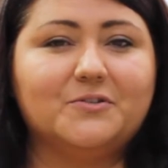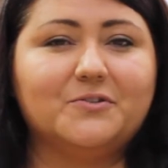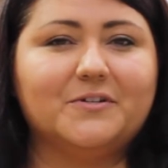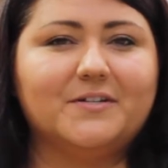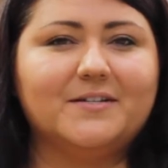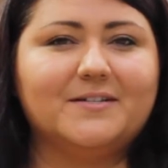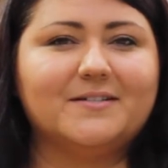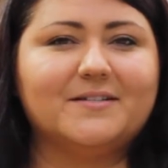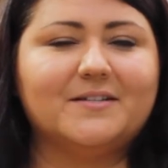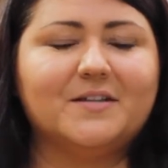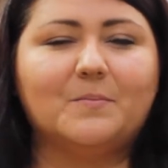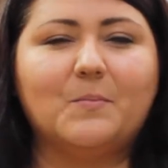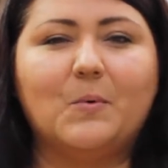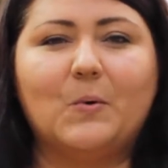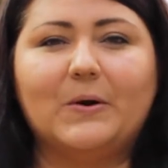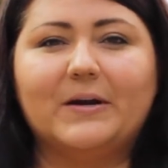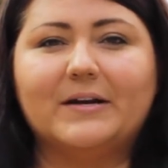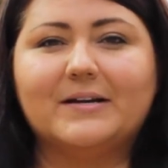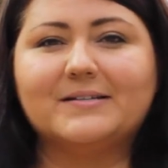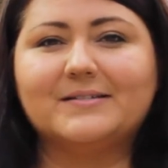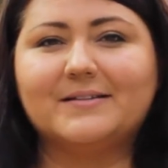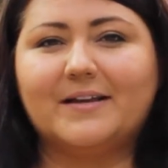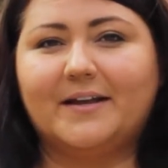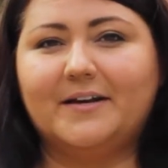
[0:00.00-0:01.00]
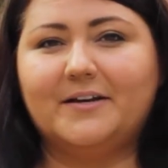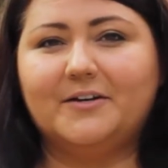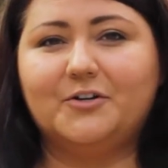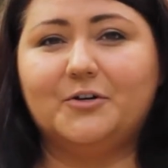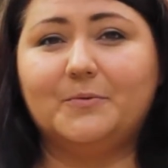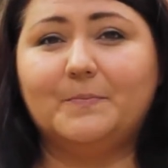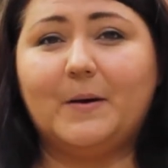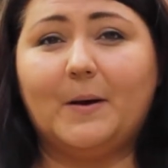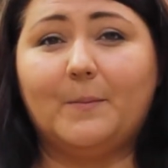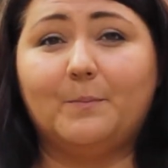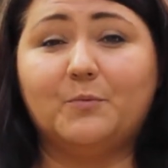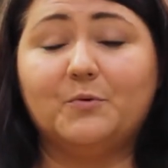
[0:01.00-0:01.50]
treats, the more excited
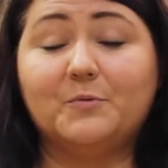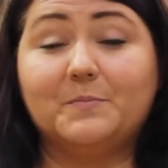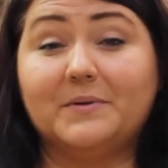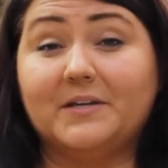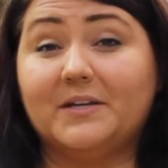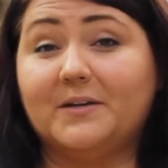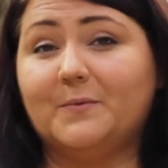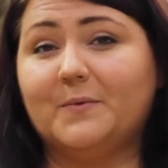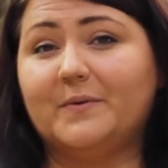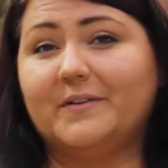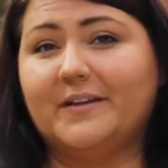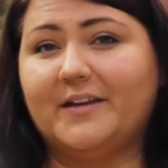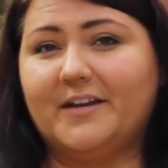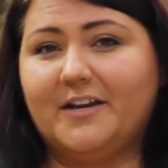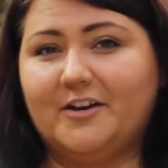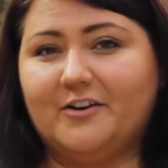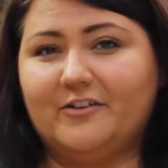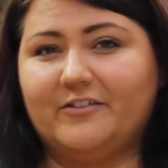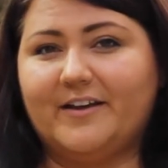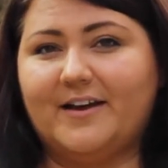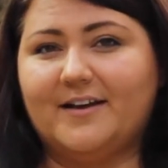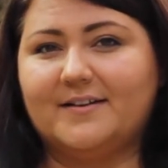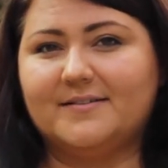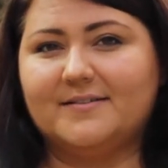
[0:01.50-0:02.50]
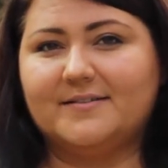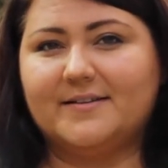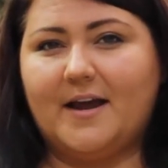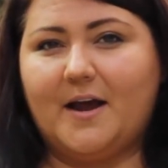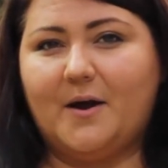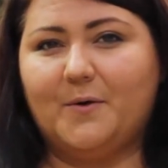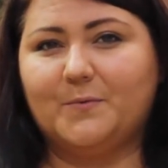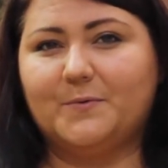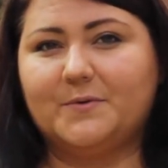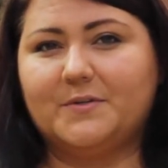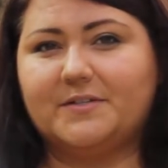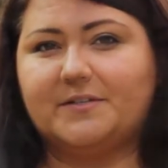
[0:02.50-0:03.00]
your pup will be when they hear that
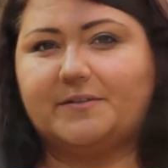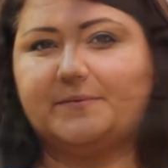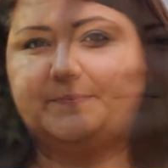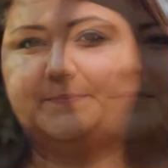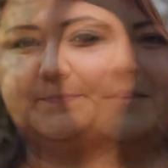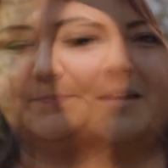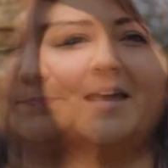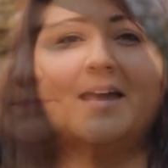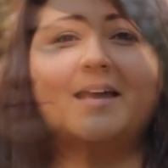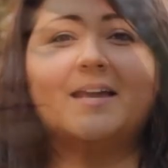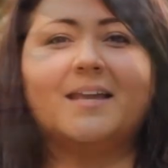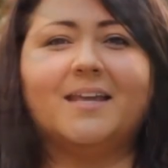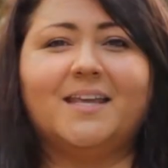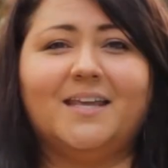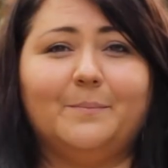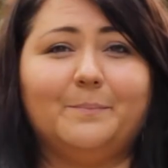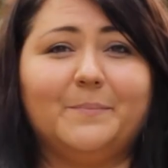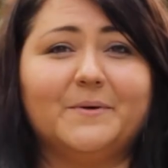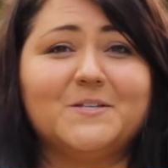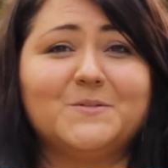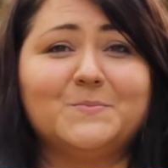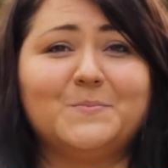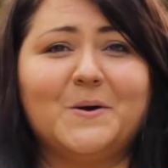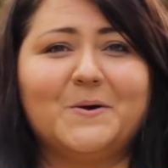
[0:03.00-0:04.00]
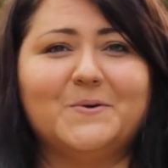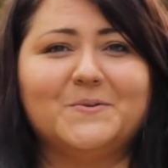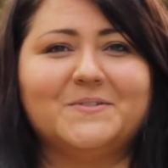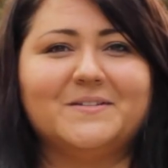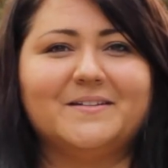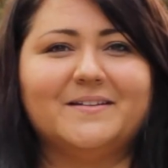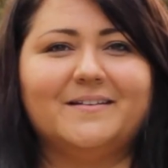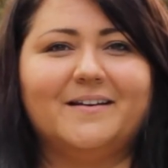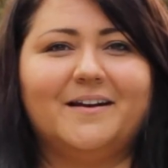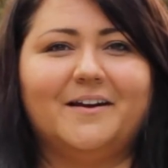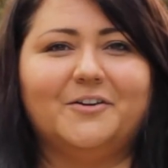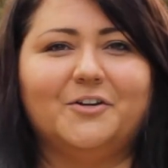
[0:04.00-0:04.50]
sound. Keep us
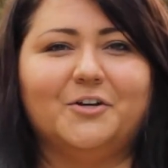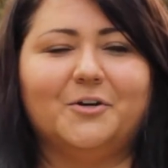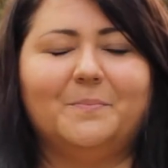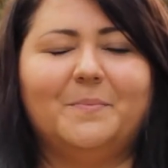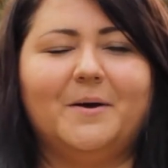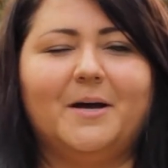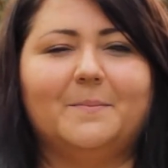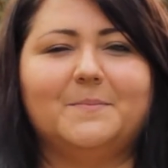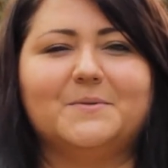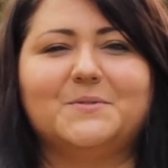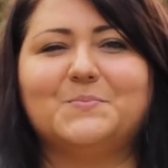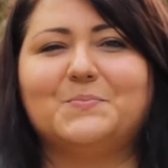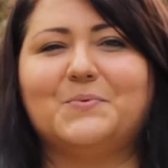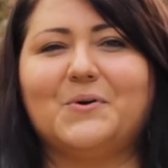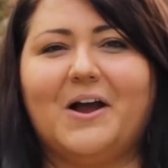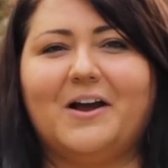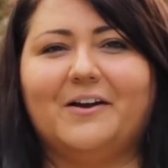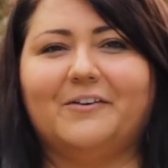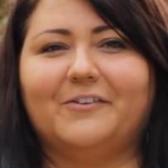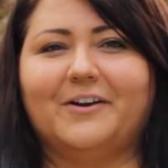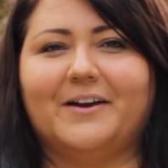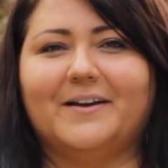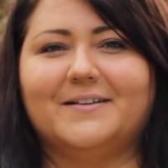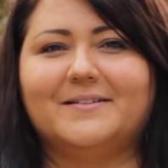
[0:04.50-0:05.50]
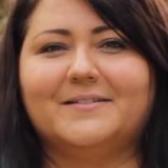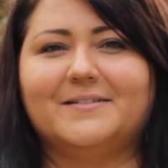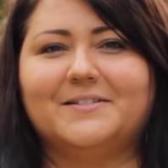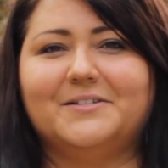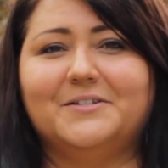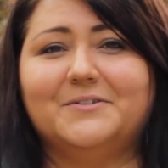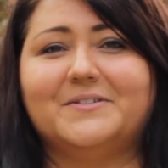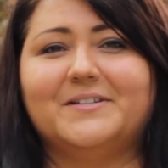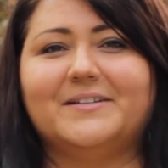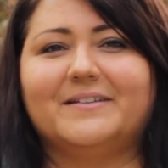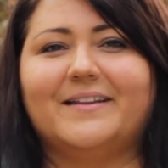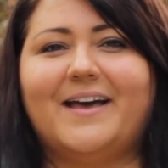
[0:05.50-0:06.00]
posted on your pup's progress
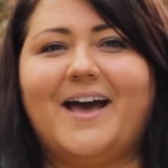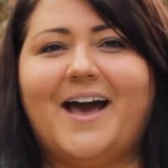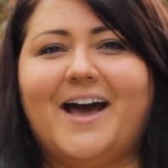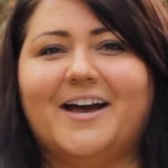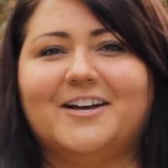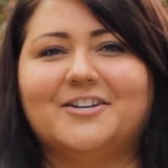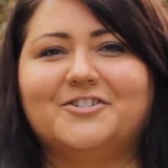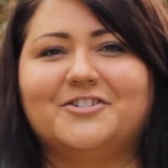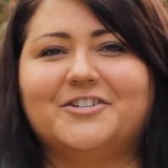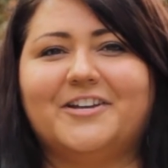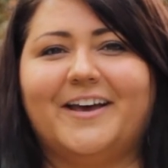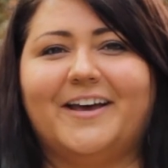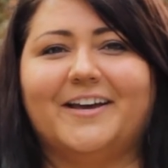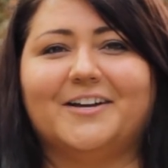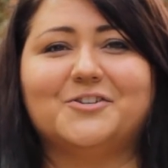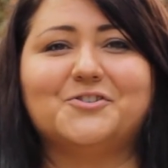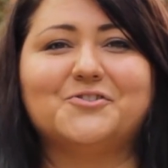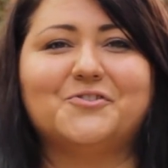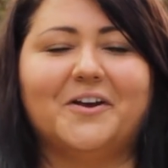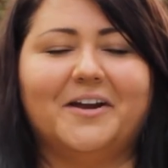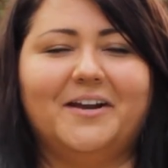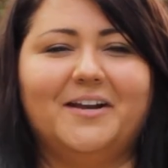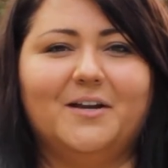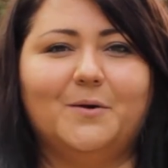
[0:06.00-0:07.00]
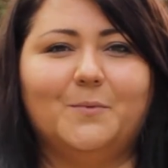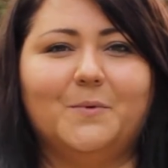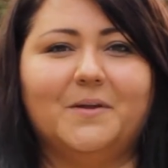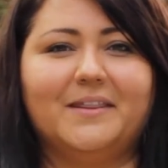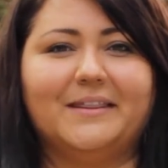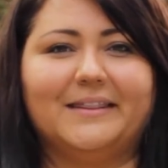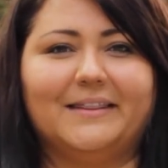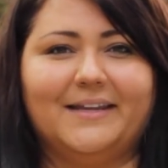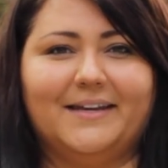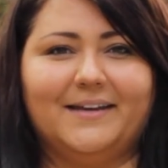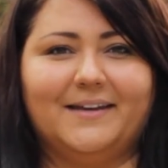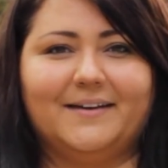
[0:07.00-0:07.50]
using the hashtag
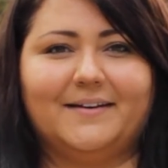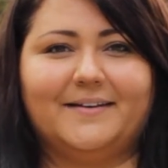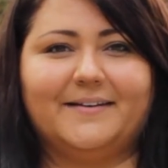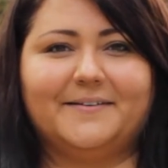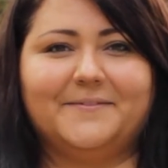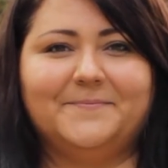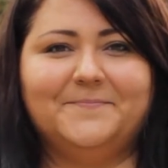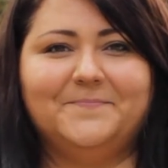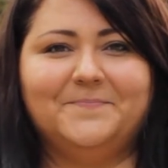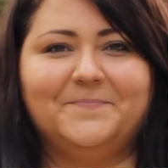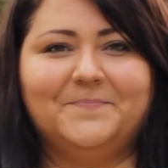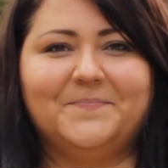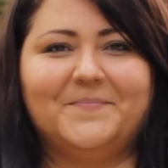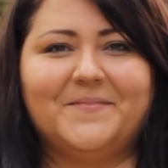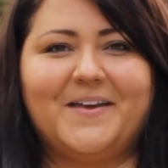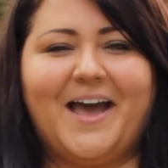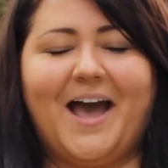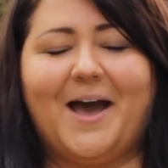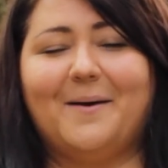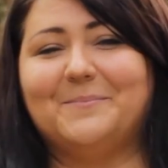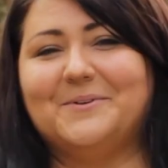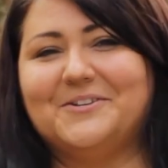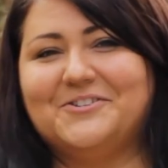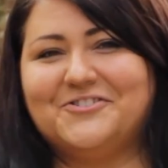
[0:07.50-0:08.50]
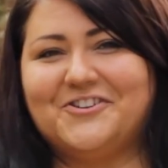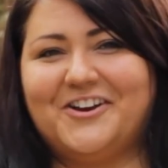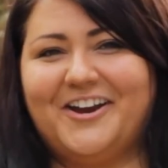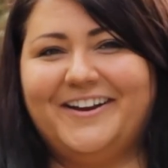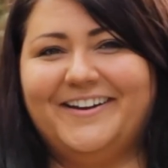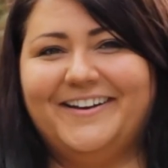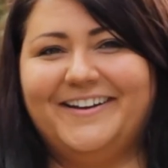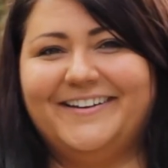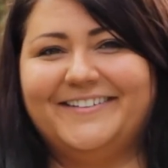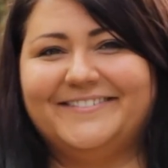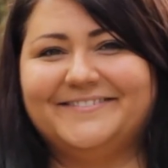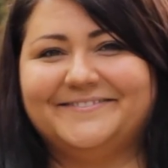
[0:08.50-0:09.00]
#TrainingWithLink. Happy
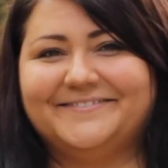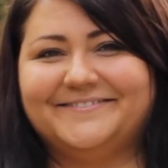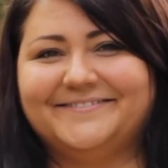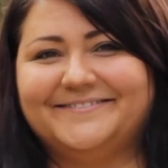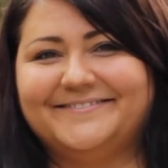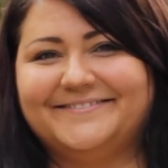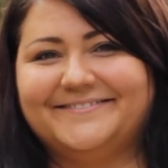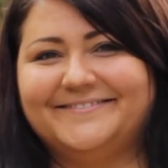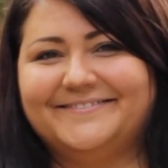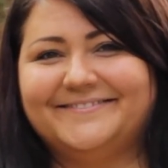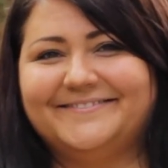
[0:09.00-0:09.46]
training!